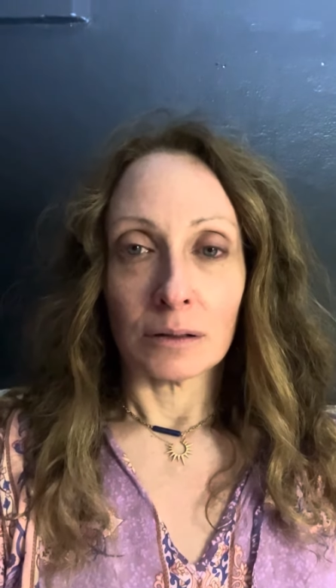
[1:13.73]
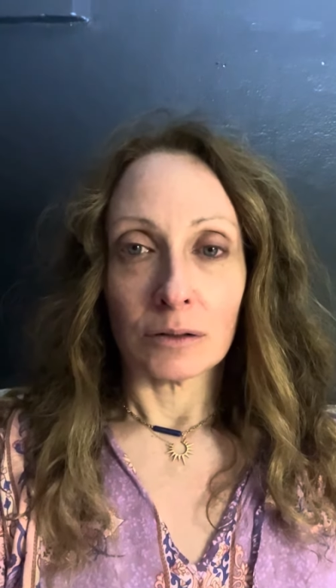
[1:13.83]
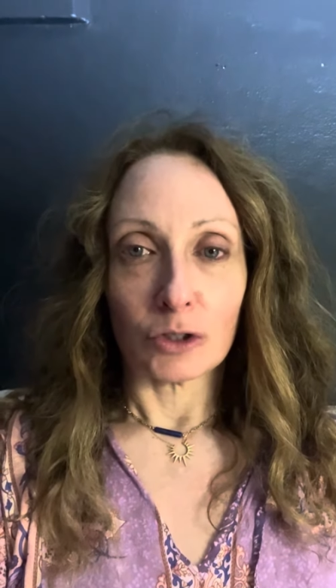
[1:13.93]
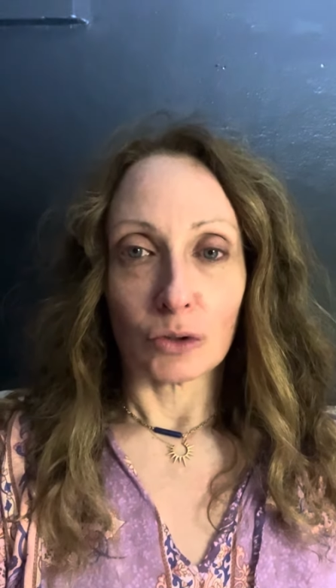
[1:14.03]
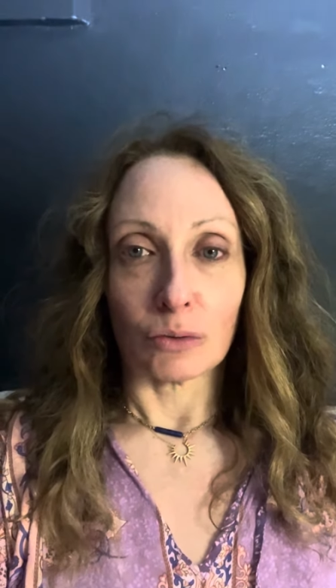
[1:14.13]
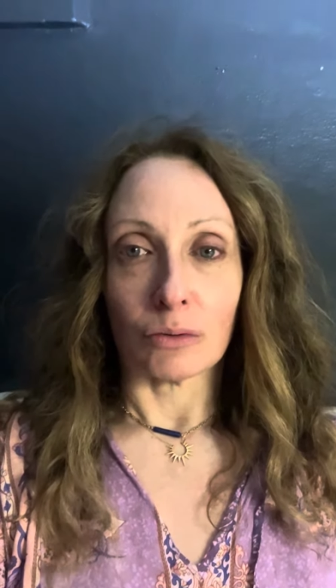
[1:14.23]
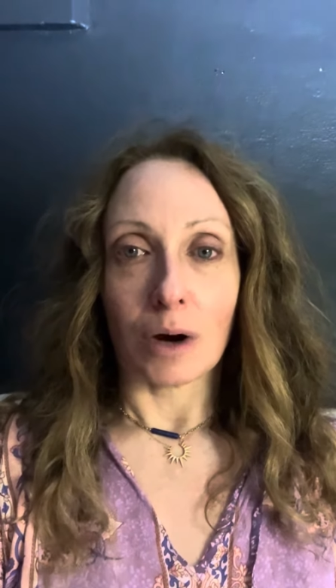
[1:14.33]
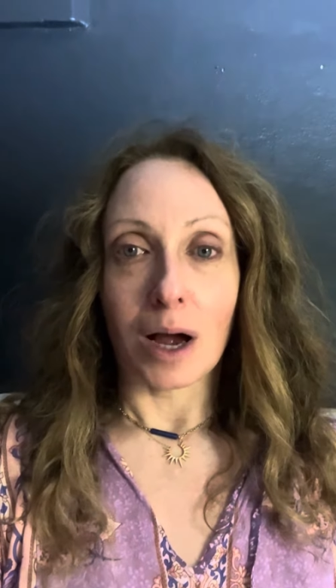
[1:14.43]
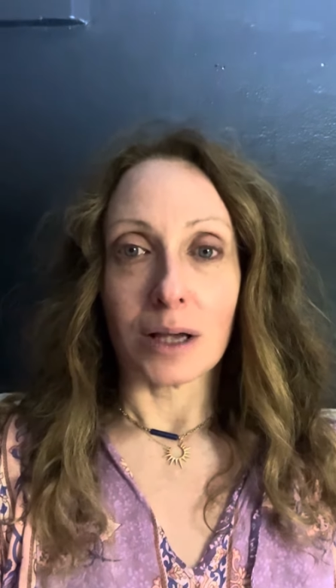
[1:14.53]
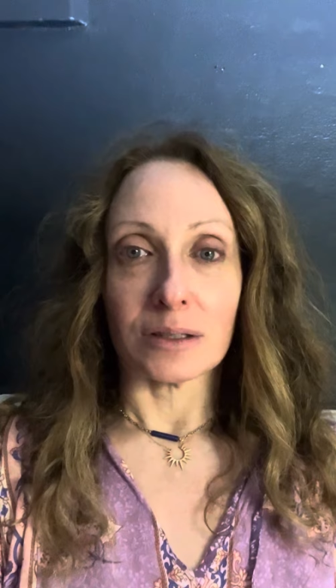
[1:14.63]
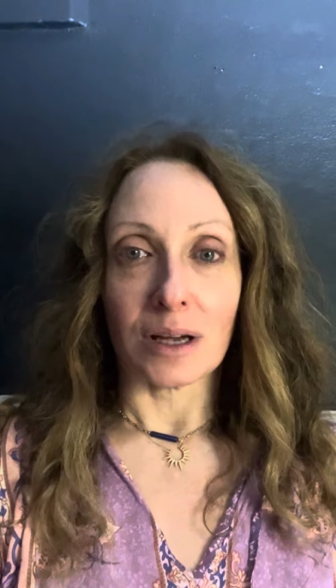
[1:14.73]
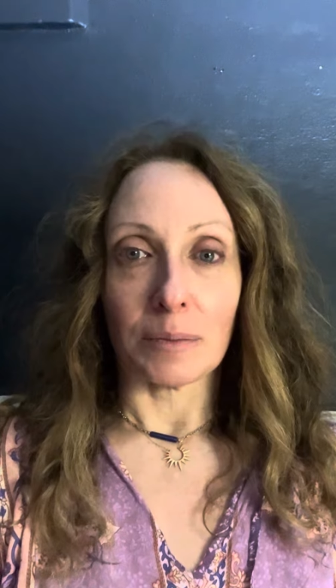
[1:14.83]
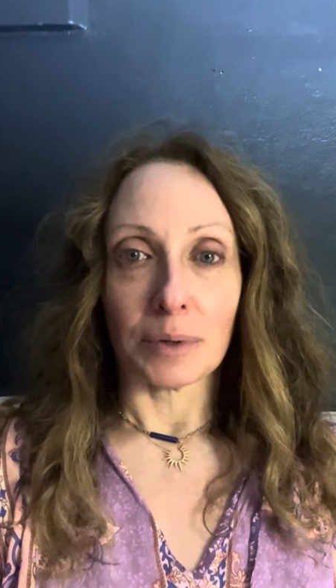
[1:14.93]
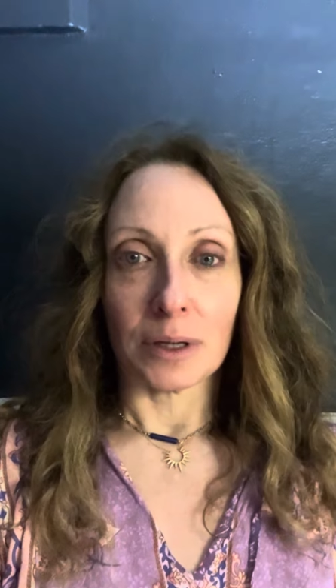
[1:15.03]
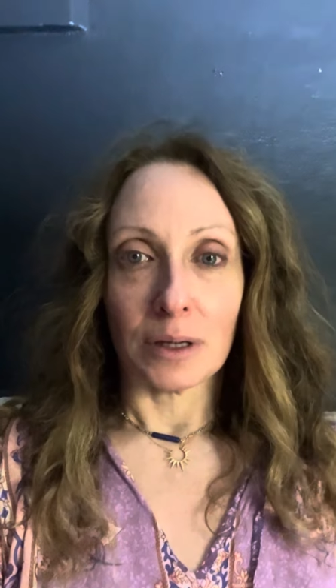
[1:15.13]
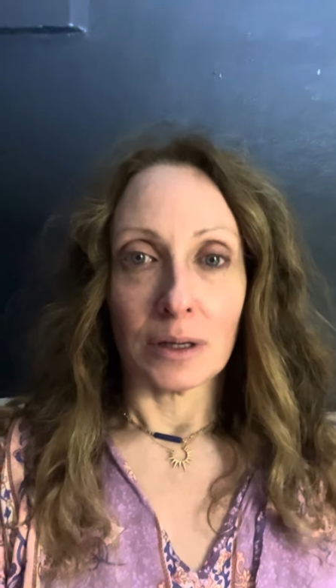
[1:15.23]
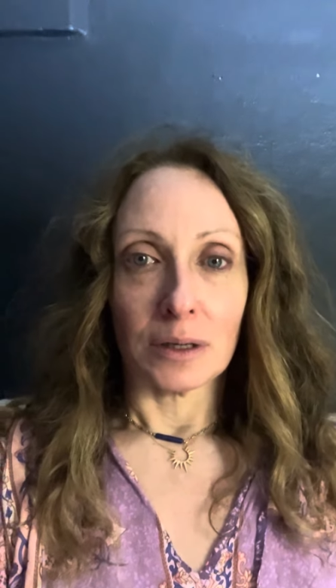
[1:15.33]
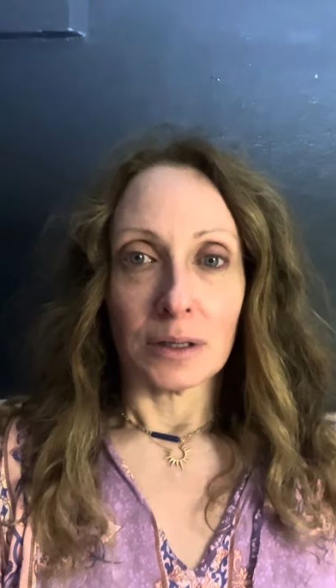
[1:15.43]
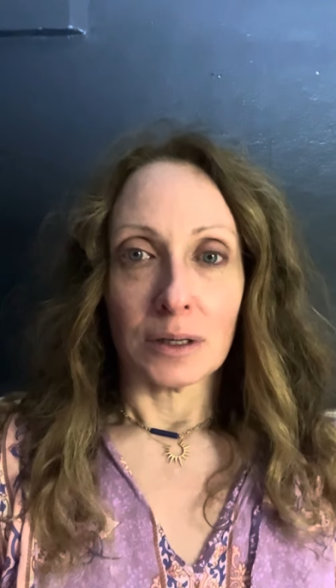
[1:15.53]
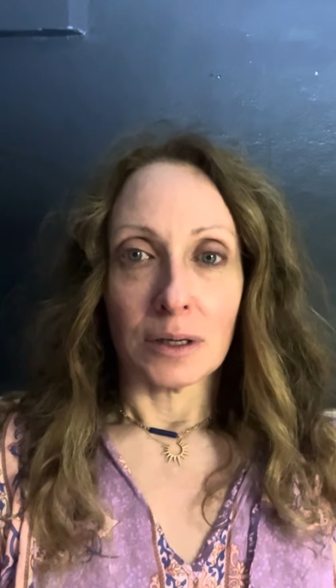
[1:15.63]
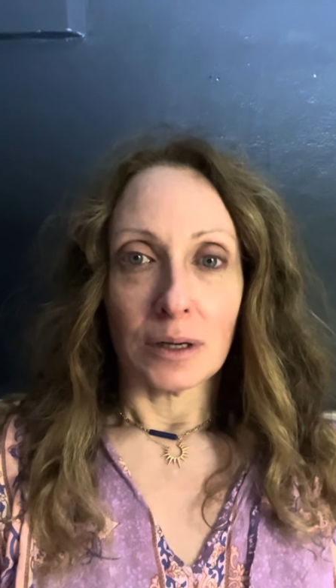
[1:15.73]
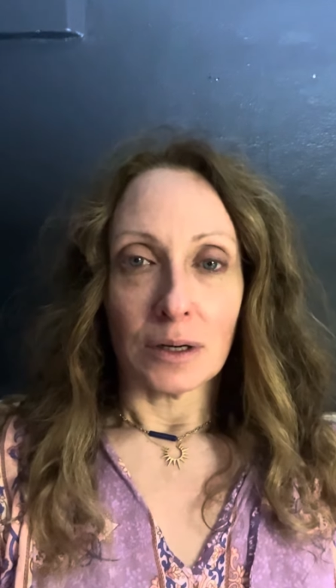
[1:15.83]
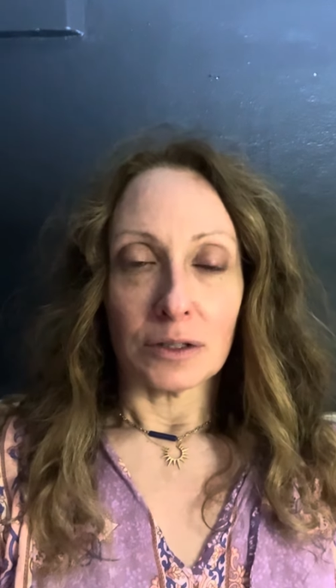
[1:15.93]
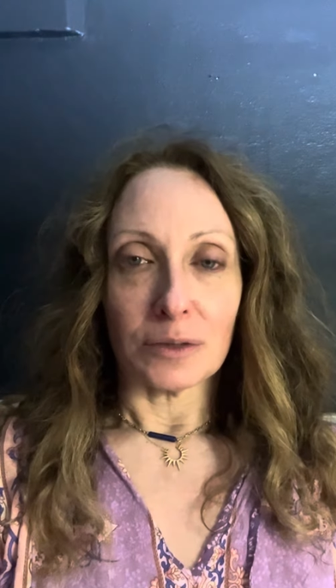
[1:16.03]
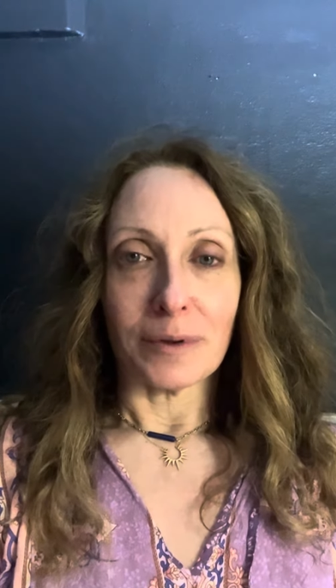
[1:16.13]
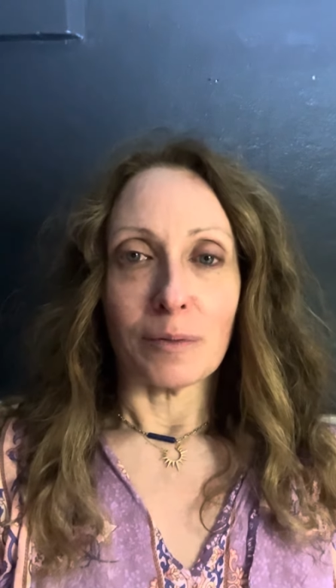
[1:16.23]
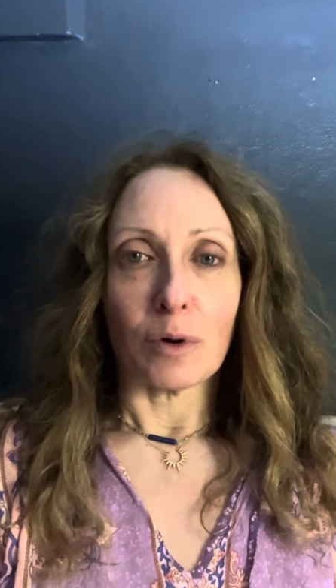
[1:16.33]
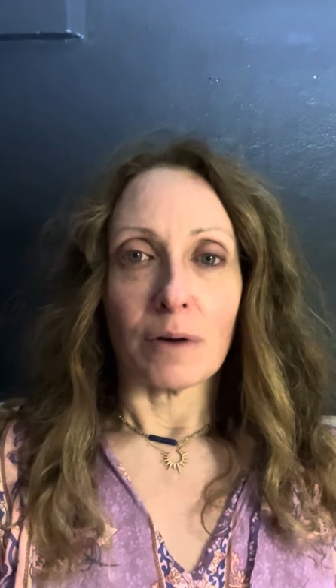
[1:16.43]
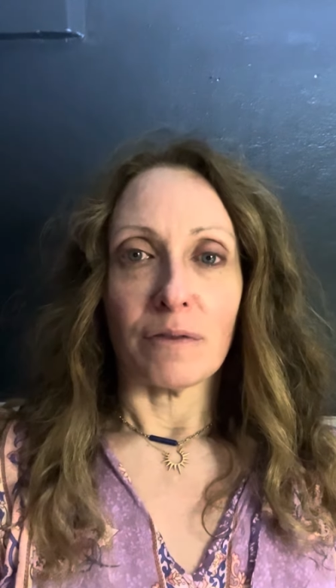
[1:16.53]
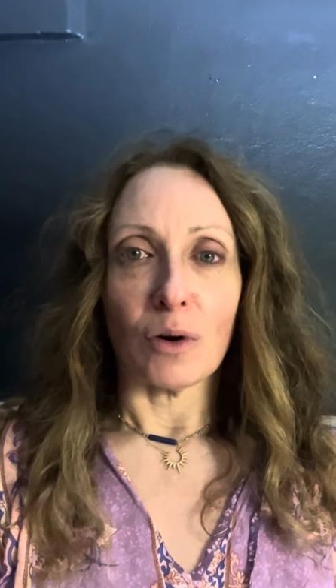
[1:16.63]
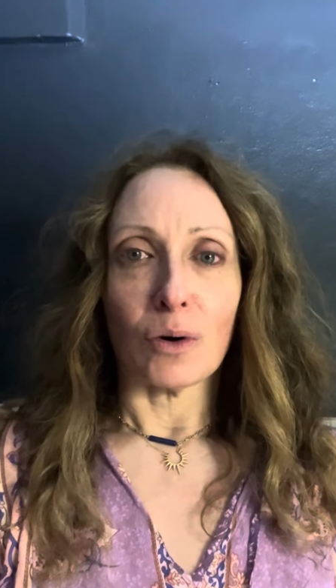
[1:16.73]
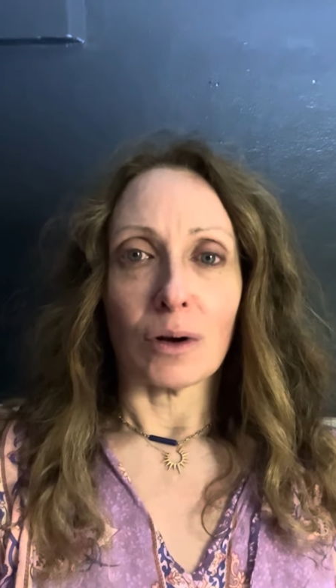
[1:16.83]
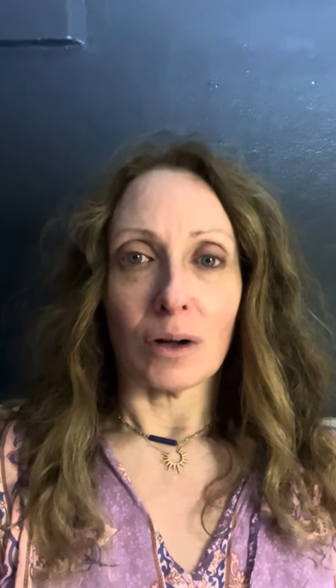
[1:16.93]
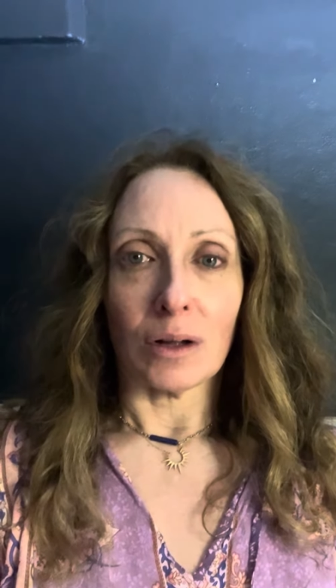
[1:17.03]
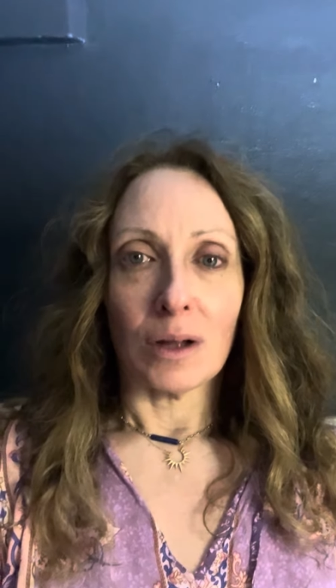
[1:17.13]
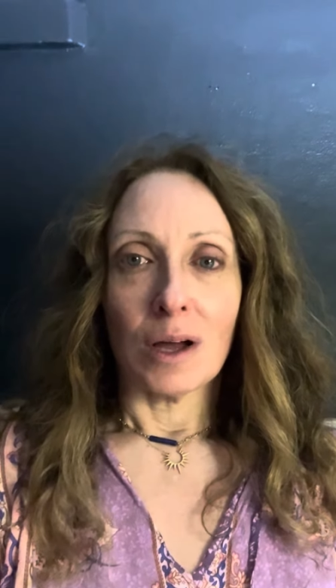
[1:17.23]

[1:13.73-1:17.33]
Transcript: to rise up, to be more vocal,